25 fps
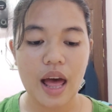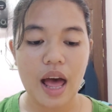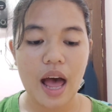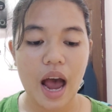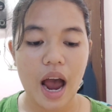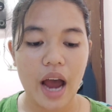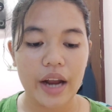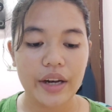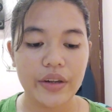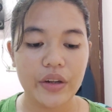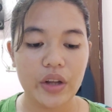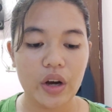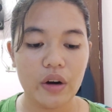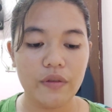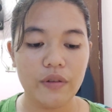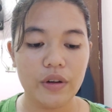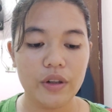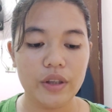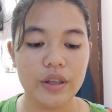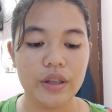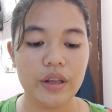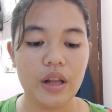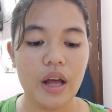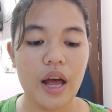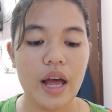had
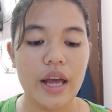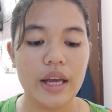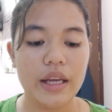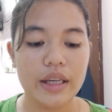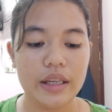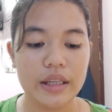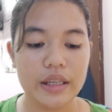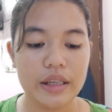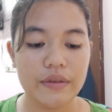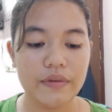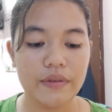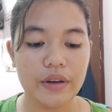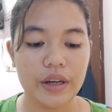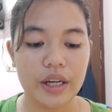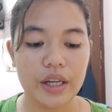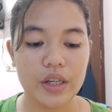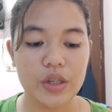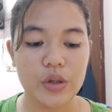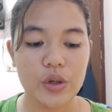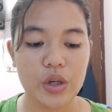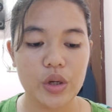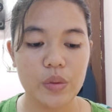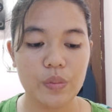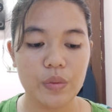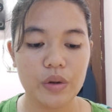doubled, even and
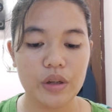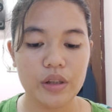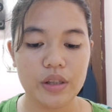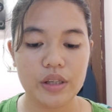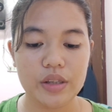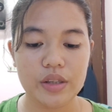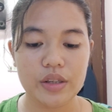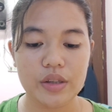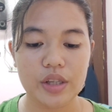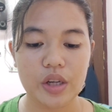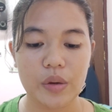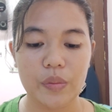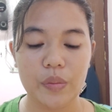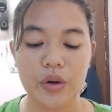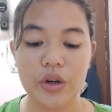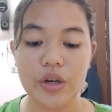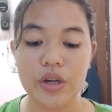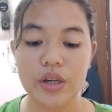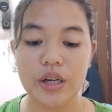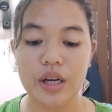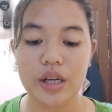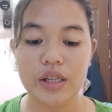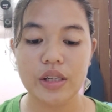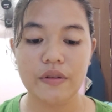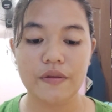tripled in some
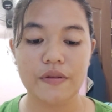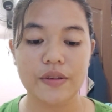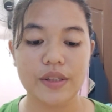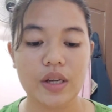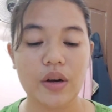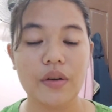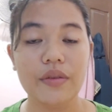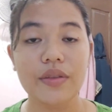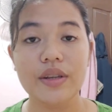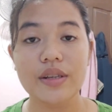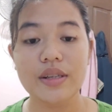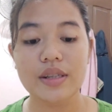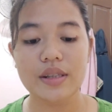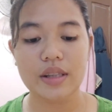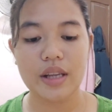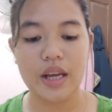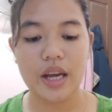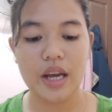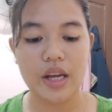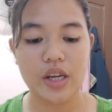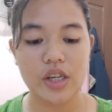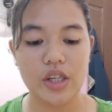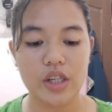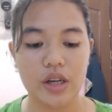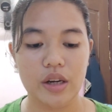areas of Southeast
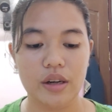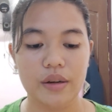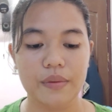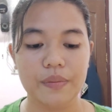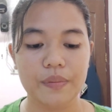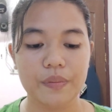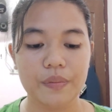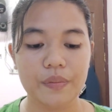Asia.